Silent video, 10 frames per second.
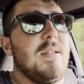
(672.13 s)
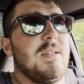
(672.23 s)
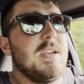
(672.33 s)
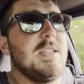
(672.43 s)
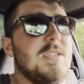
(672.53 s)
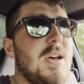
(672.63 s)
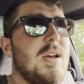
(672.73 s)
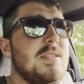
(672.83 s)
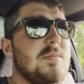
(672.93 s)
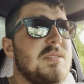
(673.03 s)
It needs
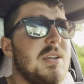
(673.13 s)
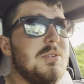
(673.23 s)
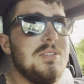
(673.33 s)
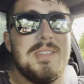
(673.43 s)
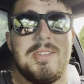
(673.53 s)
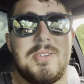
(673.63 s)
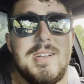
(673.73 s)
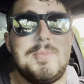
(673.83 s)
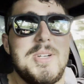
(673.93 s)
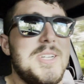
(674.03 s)
some synchros in the
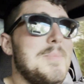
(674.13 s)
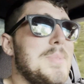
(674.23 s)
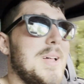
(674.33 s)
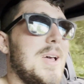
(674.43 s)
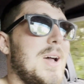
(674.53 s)
transmission, but